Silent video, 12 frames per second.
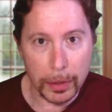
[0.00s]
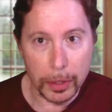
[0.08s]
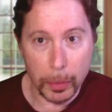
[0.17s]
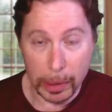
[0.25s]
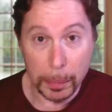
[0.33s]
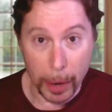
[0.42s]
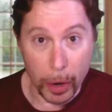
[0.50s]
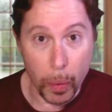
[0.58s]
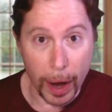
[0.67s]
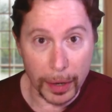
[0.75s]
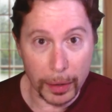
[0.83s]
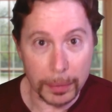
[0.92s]
you want to
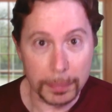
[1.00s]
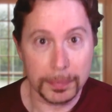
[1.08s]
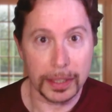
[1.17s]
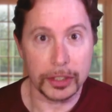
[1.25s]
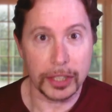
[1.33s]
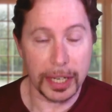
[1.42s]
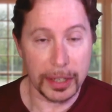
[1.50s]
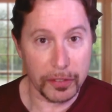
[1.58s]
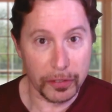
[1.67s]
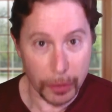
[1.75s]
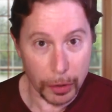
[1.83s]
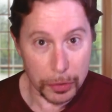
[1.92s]
acquire a chain
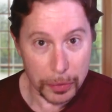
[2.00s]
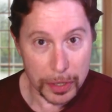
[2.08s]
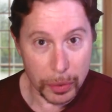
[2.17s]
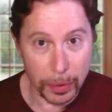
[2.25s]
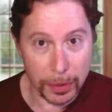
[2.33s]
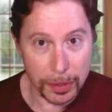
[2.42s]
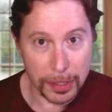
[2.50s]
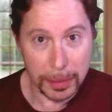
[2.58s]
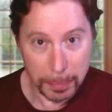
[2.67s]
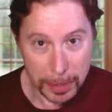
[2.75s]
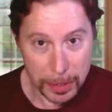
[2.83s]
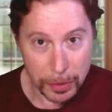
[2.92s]
of grocery stores, Mr.